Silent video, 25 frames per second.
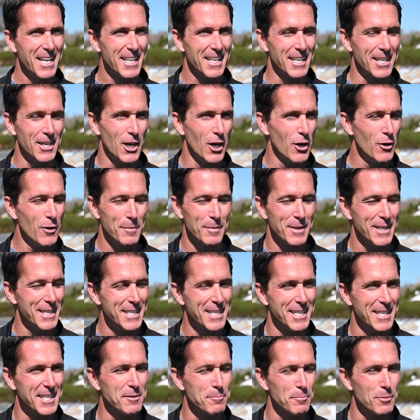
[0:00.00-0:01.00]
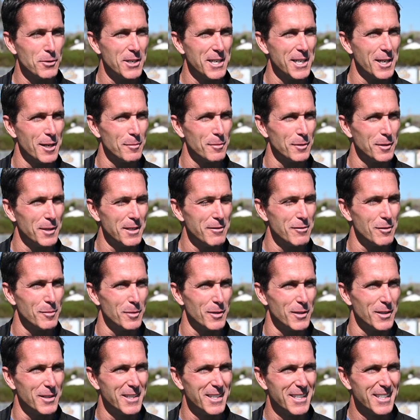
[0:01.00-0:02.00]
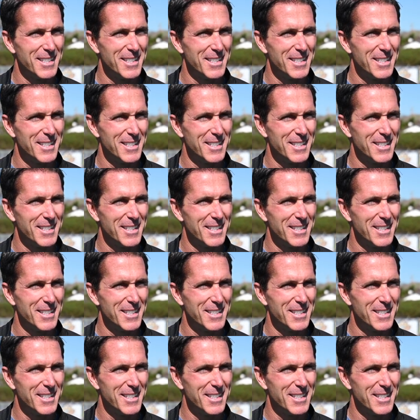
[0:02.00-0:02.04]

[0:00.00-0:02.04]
You know, I mean, it's pretty unbelievable.